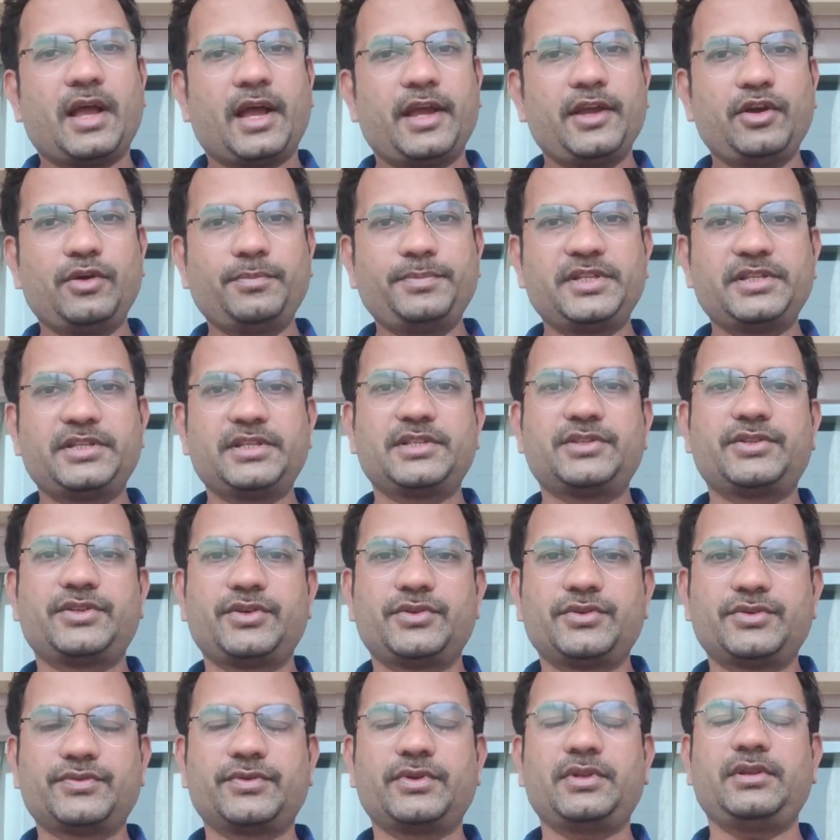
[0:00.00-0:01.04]
I hope this is
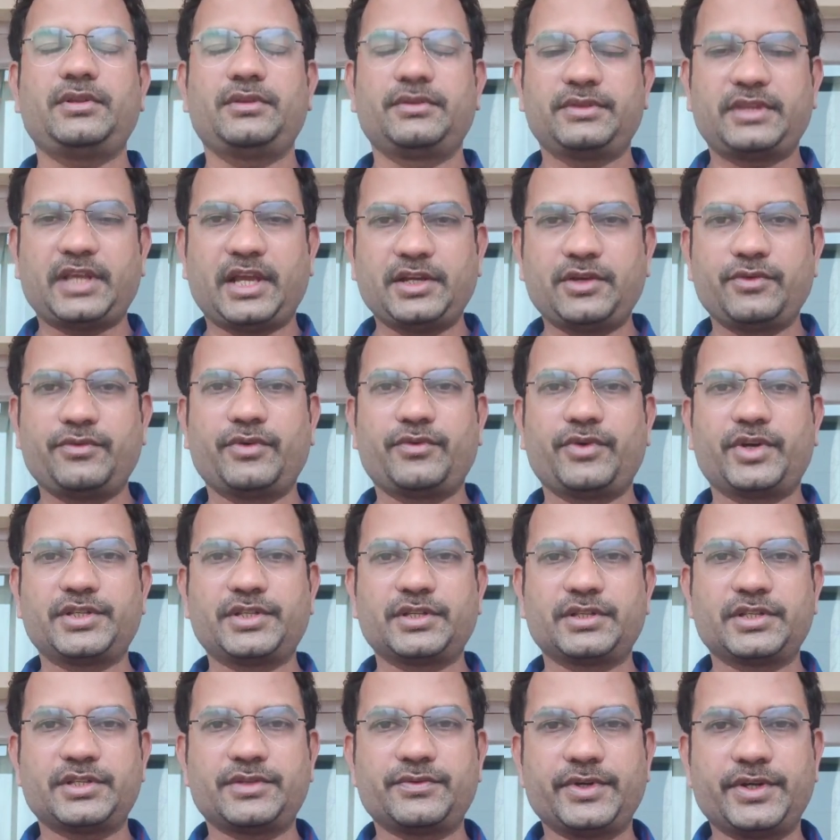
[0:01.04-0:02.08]
useful. Thank you for
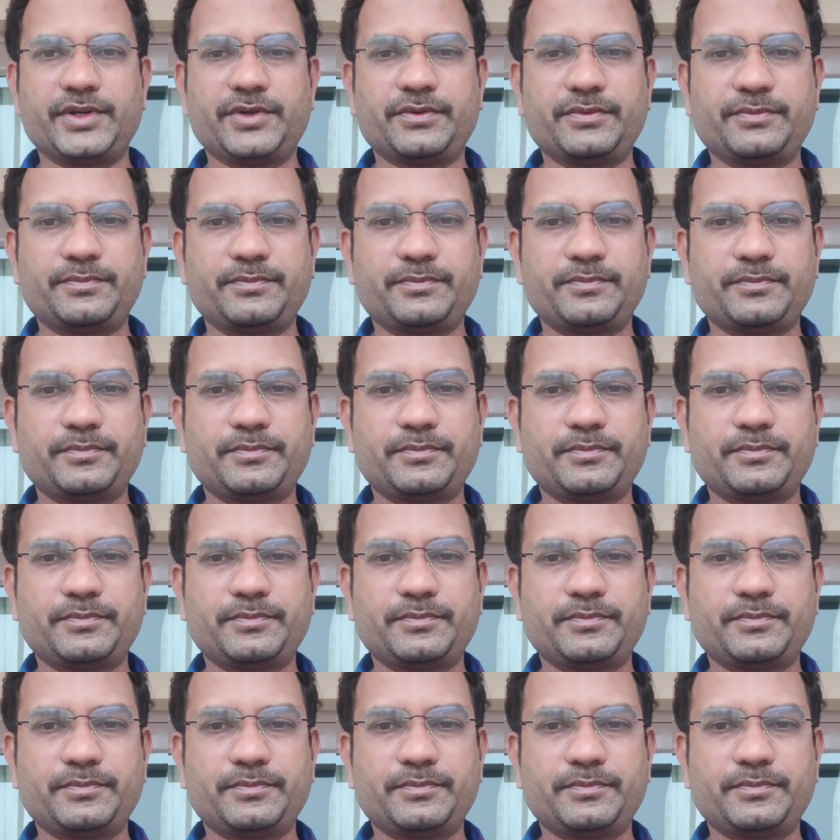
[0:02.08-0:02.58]
watching this video.